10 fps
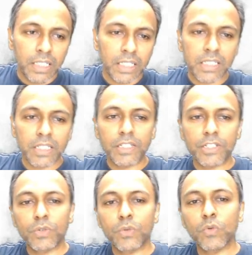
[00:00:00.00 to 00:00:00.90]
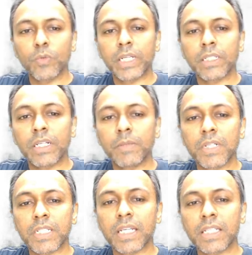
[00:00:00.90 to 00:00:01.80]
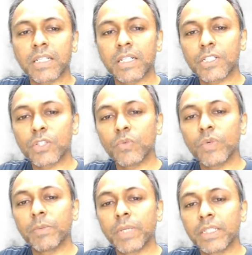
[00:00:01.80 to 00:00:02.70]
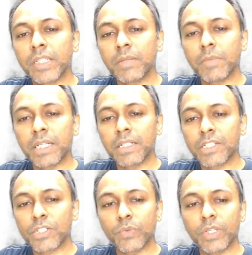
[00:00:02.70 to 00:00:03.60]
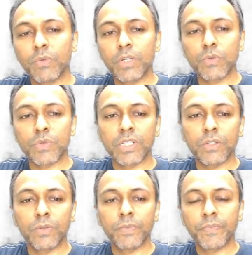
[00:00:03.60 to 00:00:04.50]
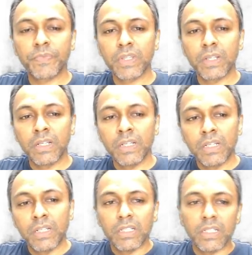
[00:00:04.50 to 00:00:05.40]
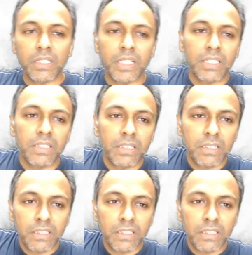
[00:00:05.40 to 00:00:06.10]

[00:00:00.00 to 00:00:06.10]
x raised to 2 by 3 plus x raised to 1 by 3 minus 2 equal to 0. Again,